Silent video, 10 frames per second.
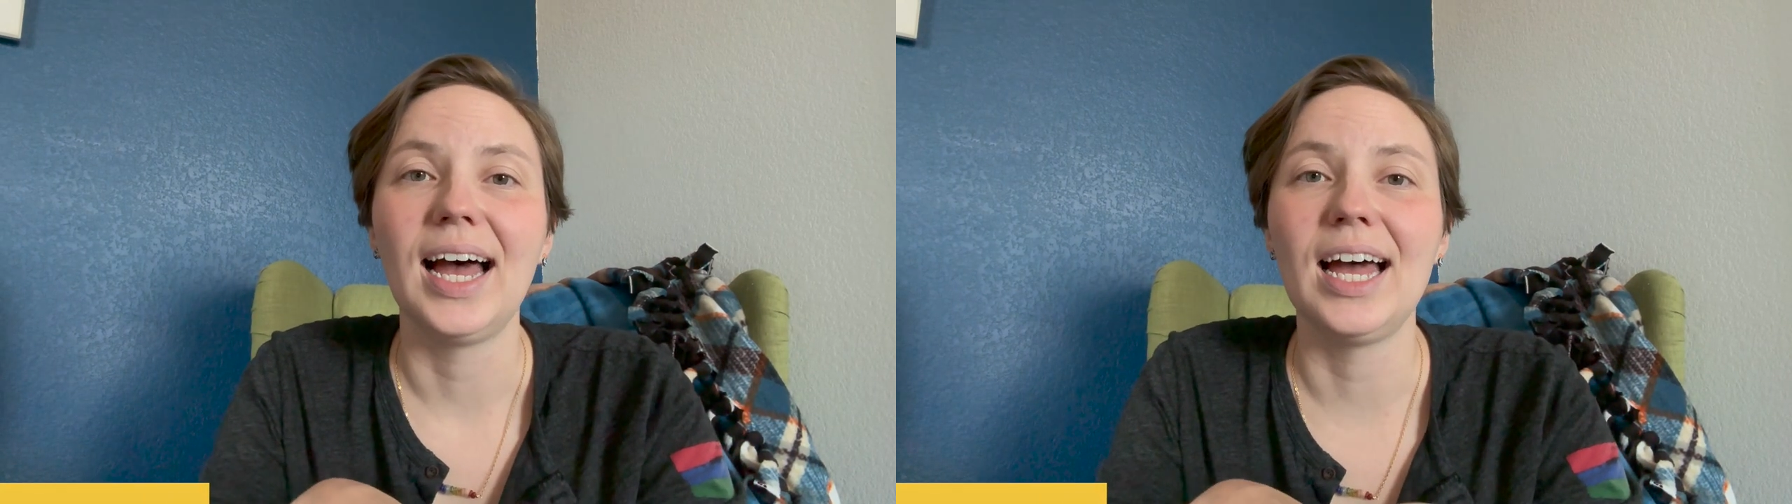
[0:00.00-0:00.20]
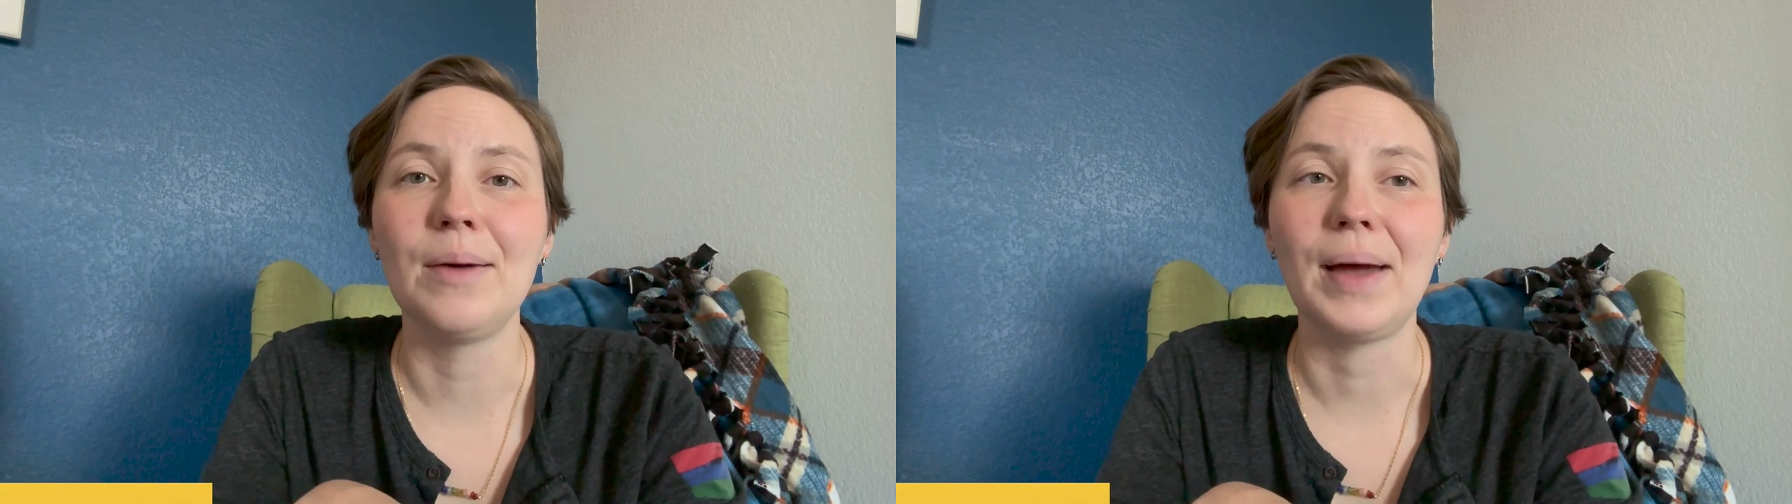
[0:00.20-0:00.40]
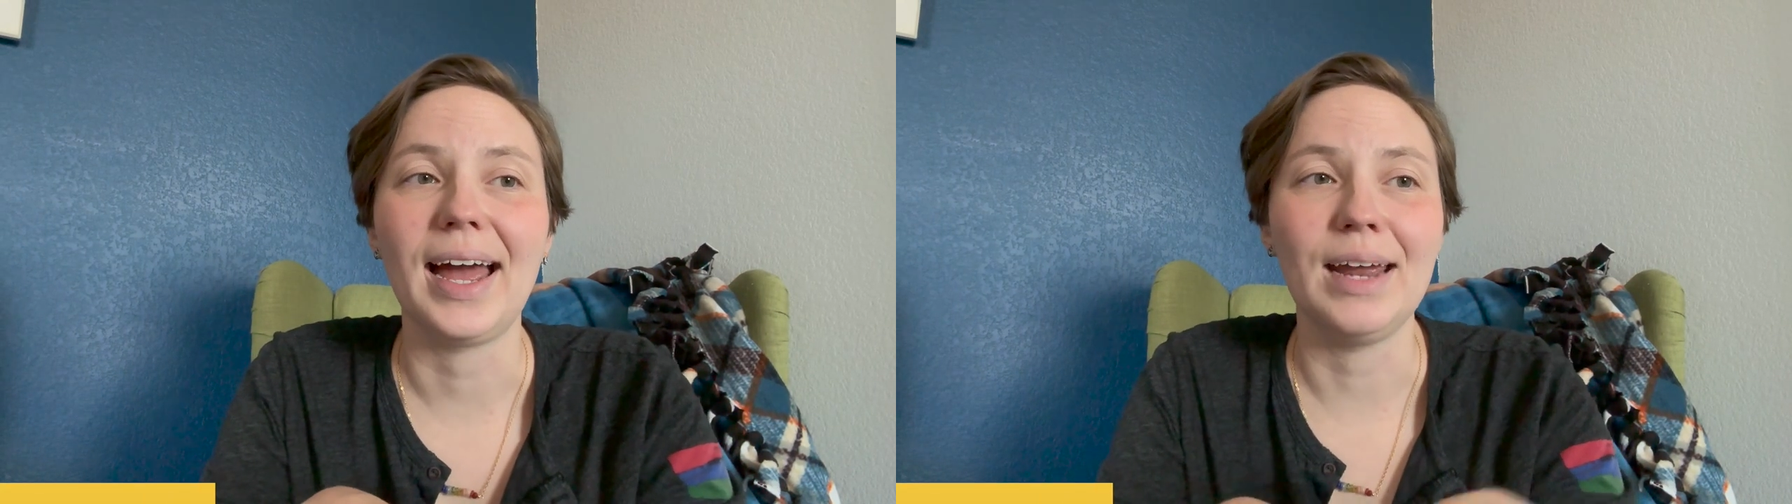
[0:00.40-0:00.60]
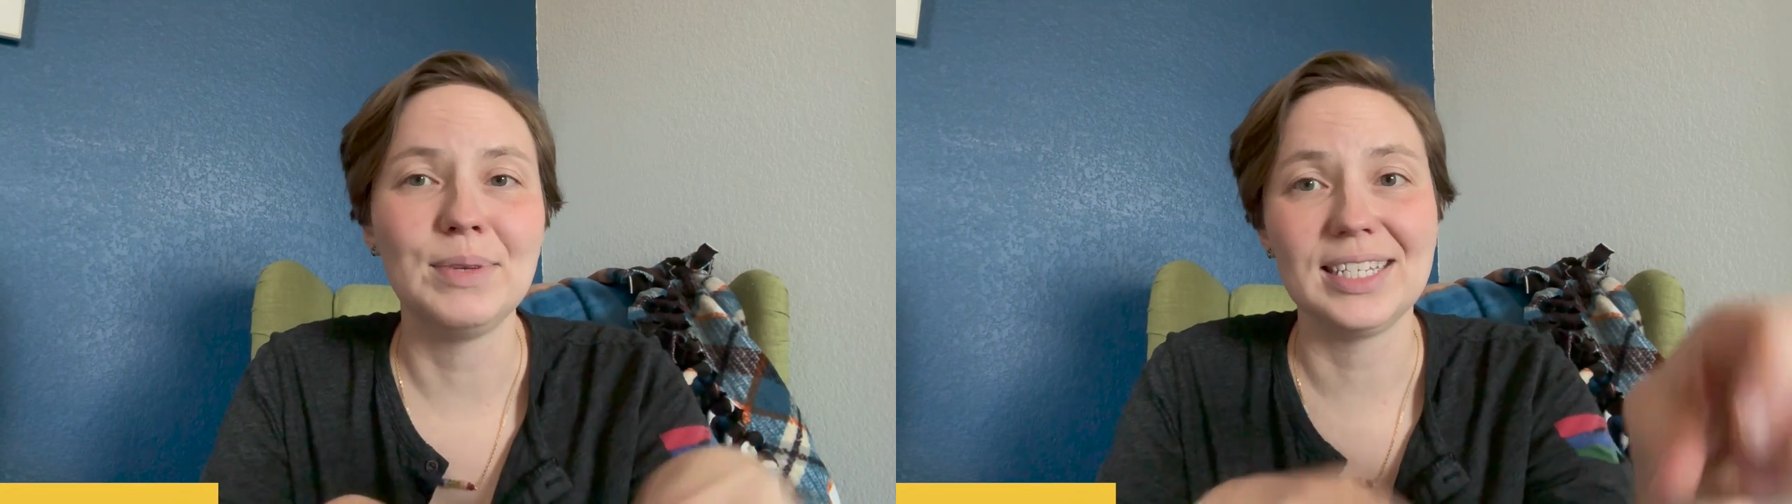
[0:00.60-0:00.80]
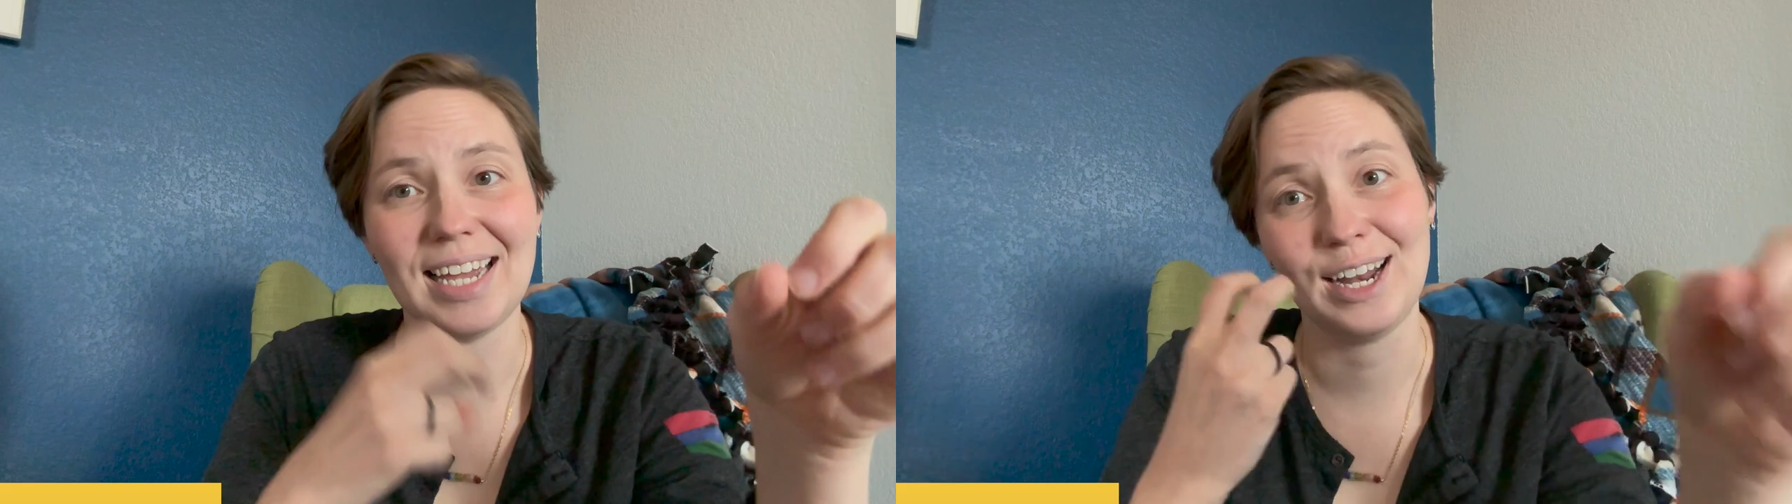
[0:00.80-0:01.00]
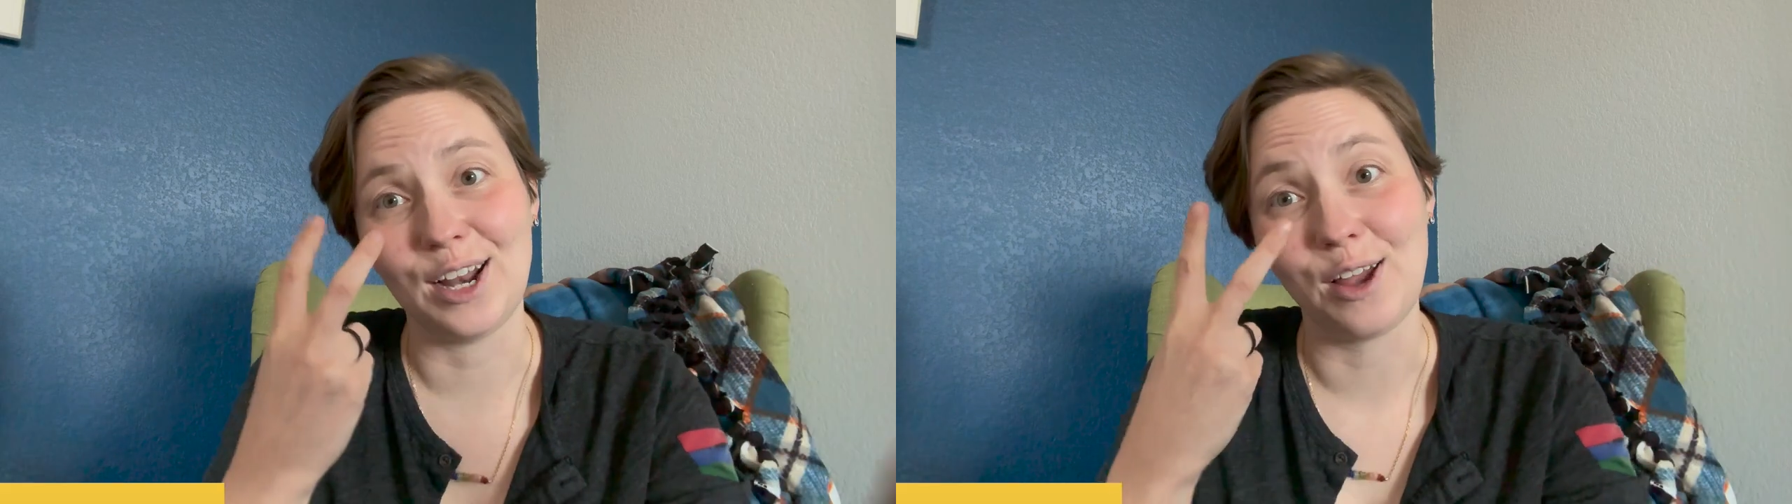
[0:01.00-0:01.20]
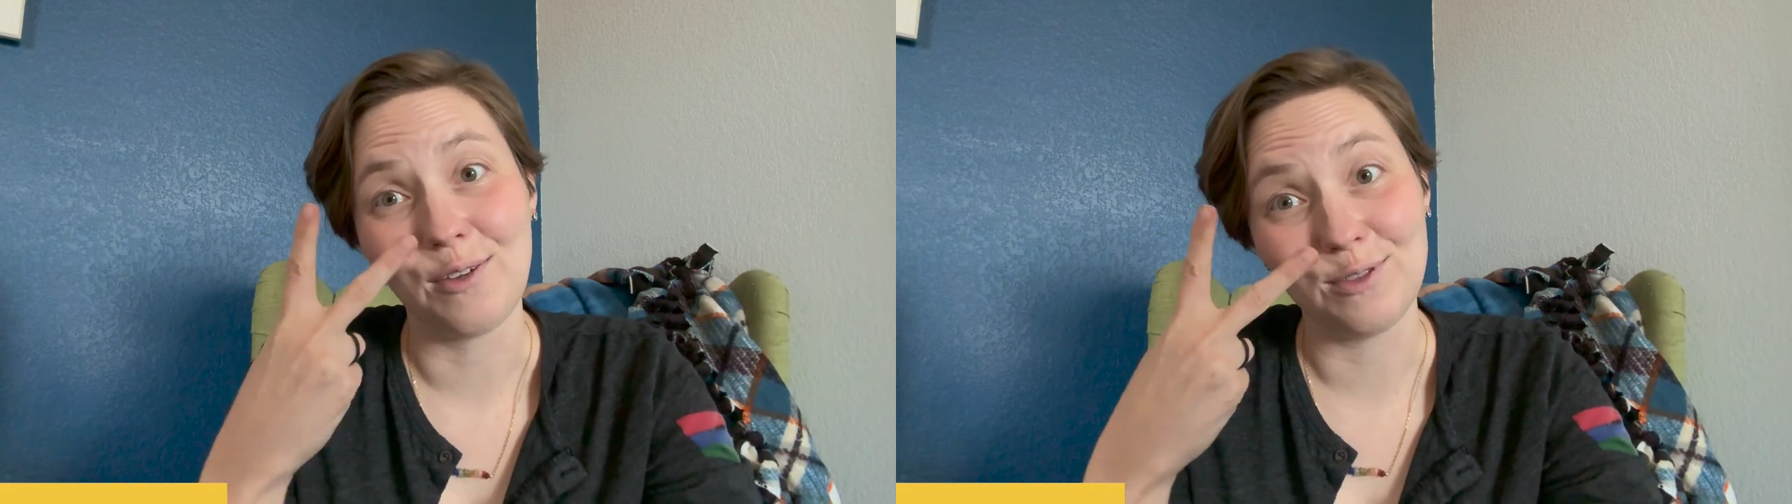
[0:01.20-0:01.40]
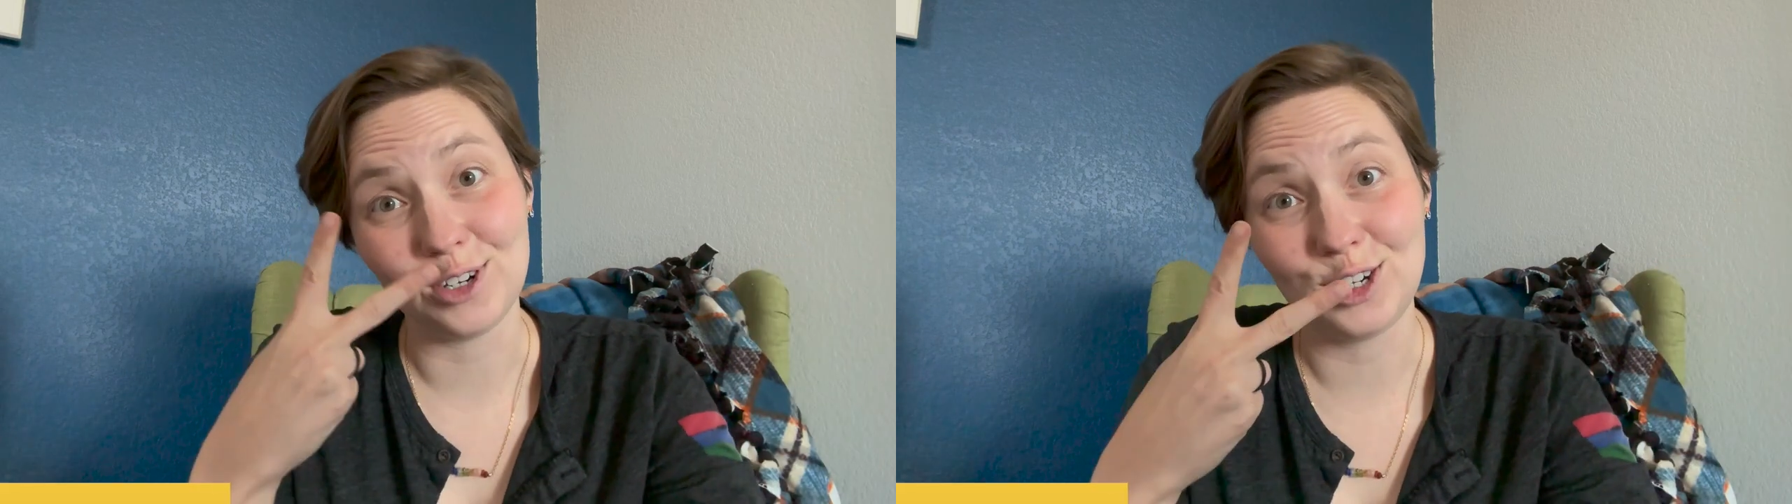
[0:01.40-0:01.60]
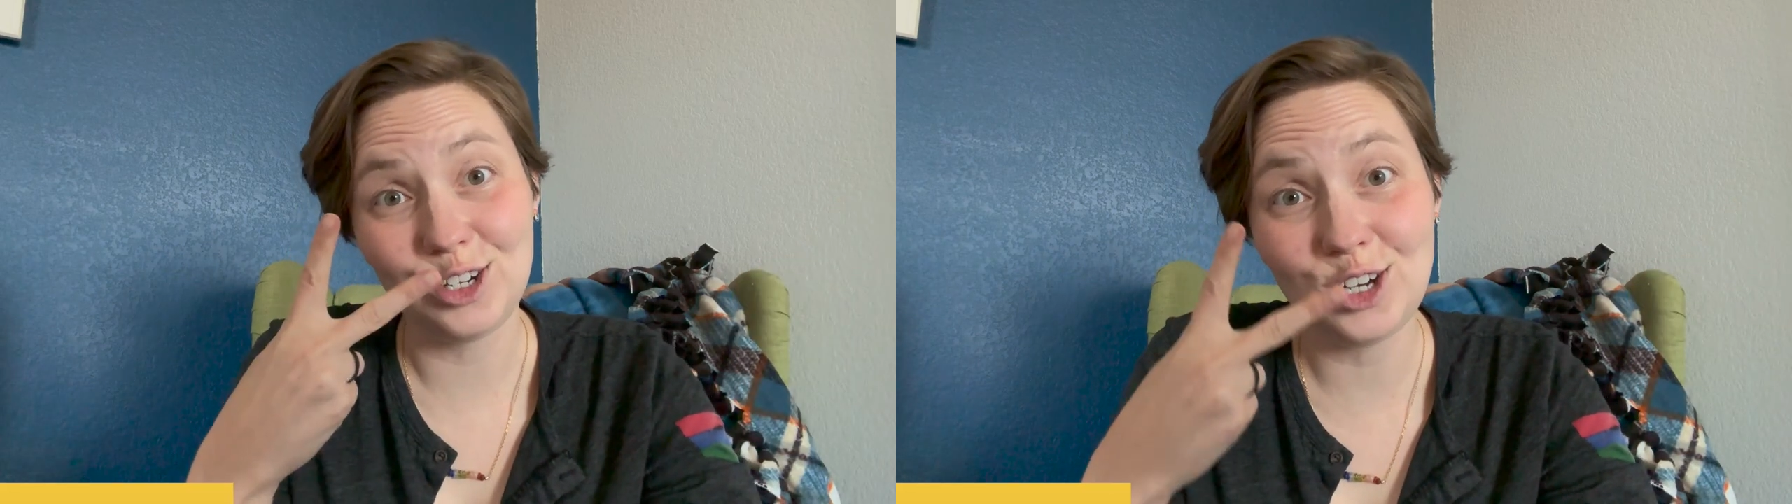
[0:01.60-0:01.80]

um, I'm excited for